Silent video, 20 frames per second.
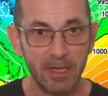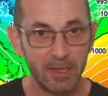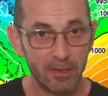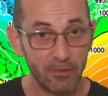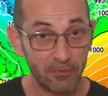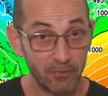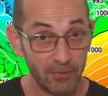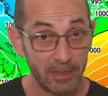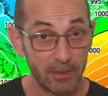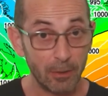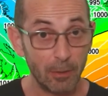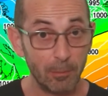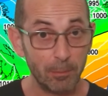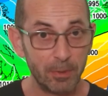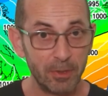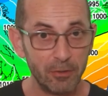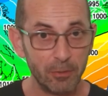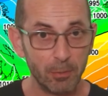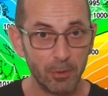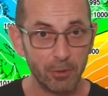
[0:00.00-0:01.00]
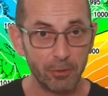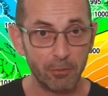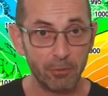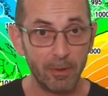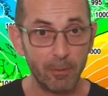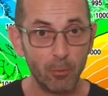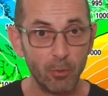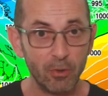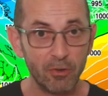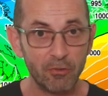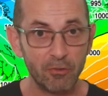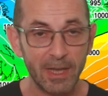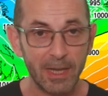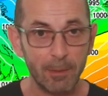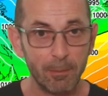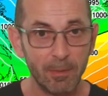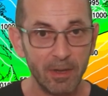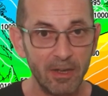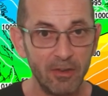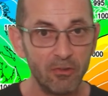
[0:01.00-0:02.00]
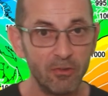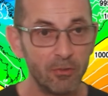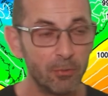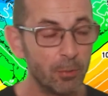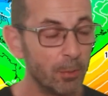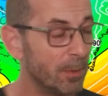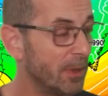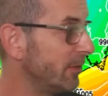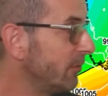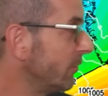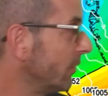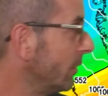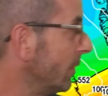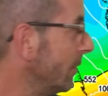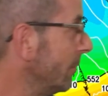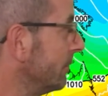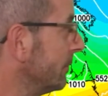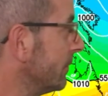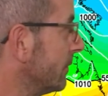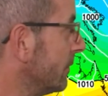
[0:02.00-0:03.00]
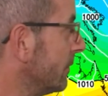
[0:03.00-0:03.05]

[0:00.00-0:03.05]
It's the computer model run which the animations were based on.